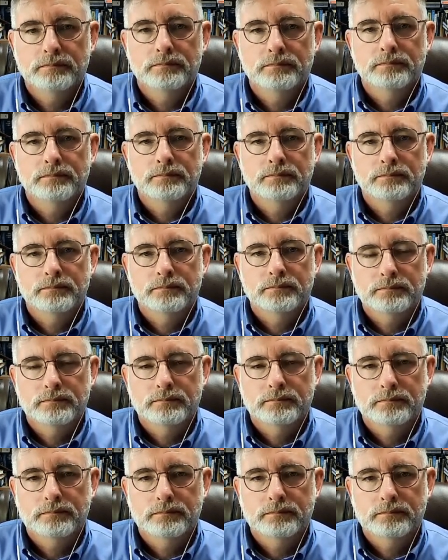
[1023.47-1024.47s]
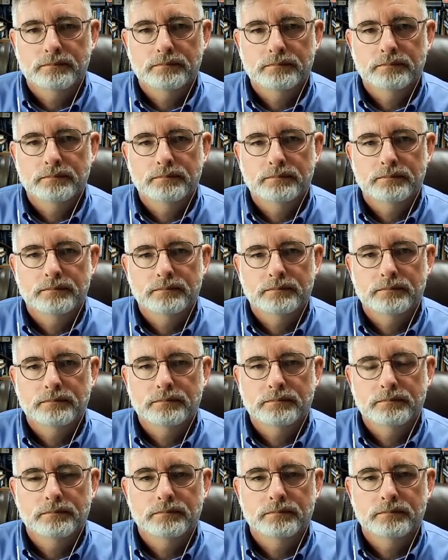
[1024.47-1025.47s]

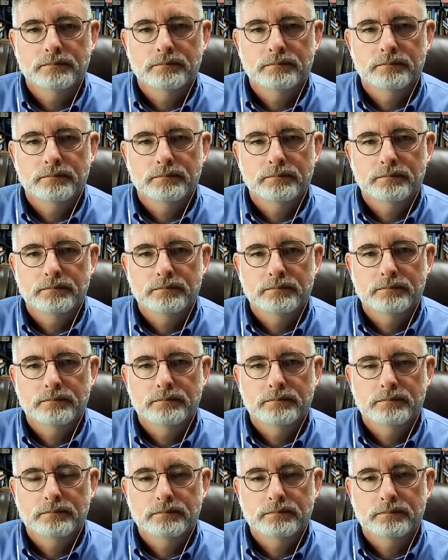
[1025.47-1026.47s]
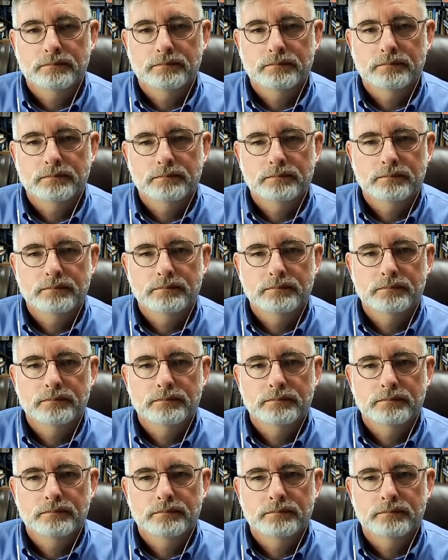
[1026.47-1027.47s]

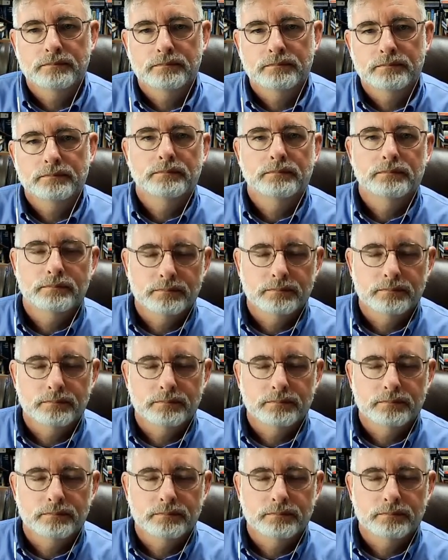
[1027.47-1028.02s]
(silent)